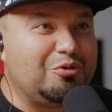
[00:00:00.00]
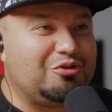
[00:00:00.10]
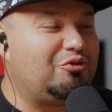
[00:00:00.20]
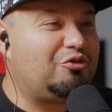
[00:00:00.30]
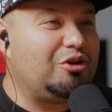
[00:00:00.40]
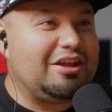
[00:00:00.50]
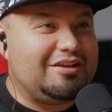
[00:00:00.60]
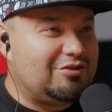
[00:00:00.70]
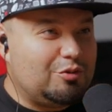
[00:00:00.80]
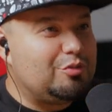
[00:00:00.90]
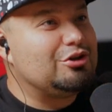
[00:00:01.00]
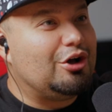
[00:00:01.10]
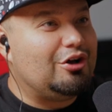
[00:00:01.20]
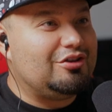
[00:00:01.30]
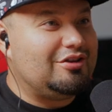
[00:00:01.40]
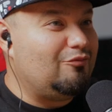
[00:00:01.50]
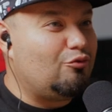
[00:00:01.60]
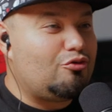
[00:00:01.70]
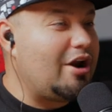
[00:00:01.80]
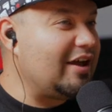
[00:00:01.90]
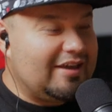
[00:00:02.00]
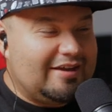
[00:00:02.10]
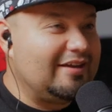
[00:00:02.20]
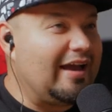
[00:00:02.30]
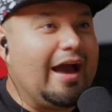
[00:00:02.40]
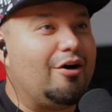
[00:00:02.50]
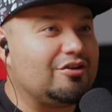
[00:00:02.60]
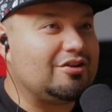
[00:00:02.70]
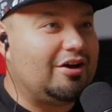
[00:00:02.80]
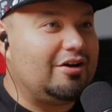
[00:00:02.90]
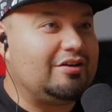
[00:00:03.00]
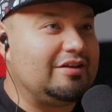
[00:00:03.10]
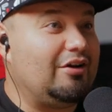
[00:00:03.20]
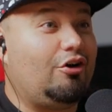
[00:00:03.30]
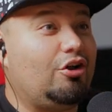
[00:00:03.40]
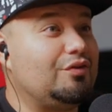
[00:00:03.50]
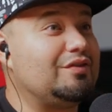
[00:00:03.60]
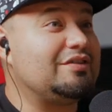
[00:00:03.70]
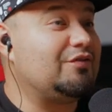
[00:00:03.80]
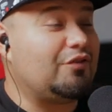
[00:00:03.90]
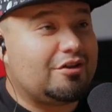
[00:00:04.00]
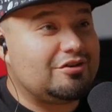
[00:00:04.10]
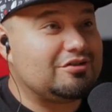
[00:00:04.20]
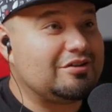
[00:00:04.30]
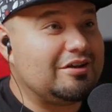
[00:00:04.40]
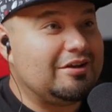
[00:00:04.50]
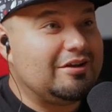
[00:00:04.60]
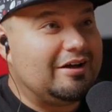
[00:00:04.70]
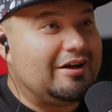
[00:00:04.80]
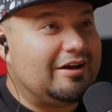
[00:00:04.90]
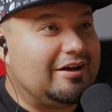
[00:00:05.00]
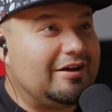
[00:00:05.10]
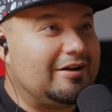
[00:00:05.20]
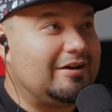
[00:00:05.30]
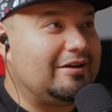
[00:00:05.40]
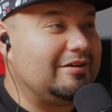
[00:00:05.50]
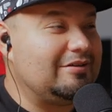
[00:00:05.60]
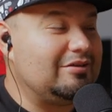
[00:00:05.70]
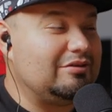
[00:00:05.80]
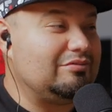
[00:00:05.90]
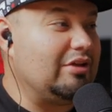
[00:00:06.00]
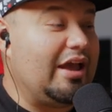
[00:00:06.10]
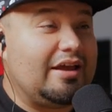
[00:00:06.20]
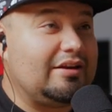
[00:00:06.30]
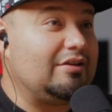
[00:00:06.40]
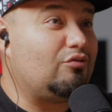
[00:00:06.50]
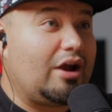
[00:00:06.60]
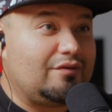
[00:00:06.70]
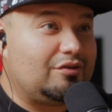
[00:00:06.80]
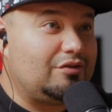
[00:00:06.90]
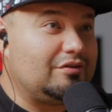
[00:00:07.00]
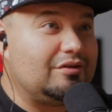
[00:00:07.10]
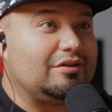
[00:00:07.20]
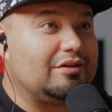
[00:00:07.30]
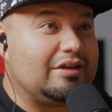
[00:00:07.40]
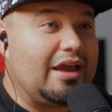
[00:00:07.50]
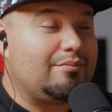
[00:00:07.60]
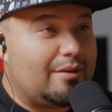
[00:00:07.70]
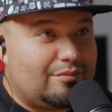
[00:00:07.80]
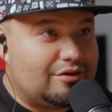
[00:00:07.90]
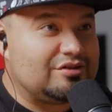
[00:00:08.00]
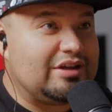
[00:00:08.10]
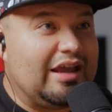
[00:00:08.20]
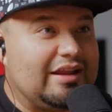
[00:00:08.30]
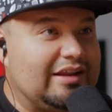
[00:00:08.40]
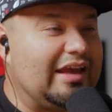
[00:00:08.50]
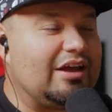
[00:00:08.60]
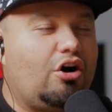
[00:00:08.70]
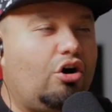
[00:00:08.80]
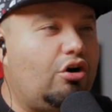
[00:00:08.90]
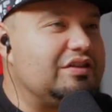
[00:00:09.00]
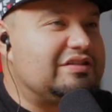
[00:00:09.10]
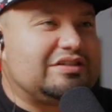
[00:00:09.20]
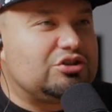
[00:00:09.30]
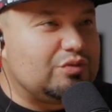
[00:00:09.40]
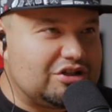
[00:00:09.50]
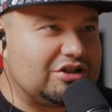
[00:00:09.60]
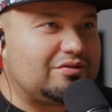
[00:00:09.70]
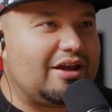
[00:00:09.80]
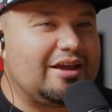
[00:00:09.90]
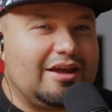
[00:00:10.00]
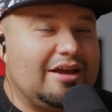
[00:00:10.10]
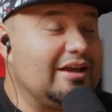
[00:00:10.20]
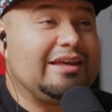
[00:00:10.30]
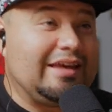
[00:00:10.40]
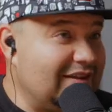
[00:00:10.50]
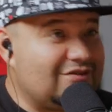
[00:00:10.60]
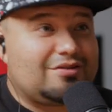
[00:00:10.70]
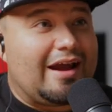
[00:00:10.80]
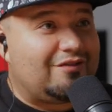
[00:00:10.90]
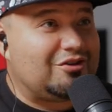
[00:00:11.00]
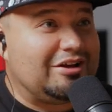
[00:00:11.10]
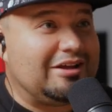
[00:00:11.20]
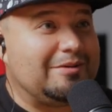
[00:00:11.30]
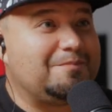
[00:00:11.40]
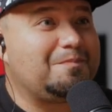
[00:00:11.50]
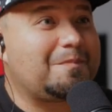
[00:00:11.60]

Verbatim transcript: who's freaking super tall wrecking house on all of his father's uh and rival gang members yeah. and like all this situation right kids are after him